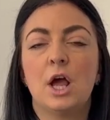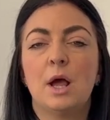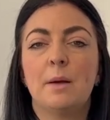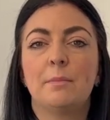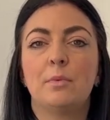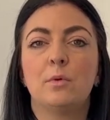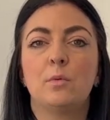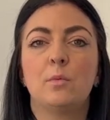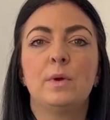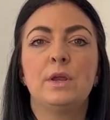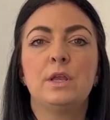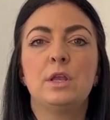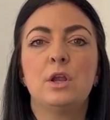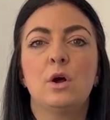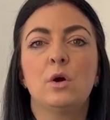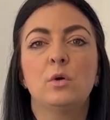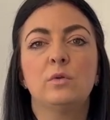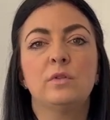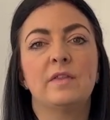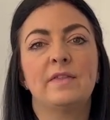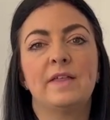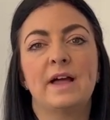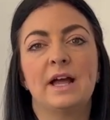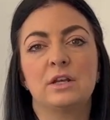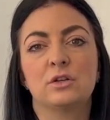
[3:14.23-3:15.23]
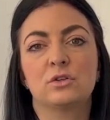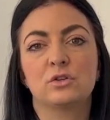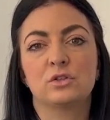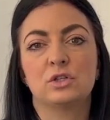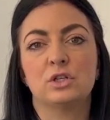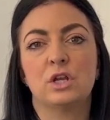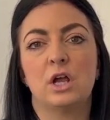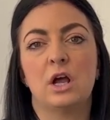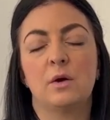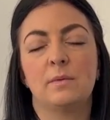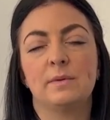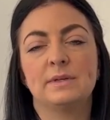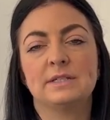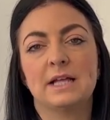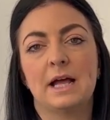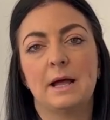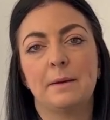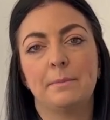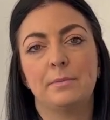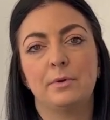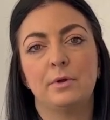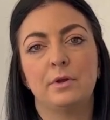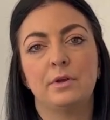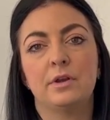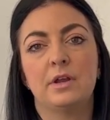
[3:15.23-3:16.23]
But we know that that doesn't always
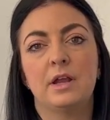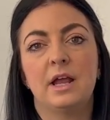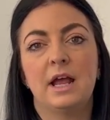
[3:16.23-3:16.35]
happen,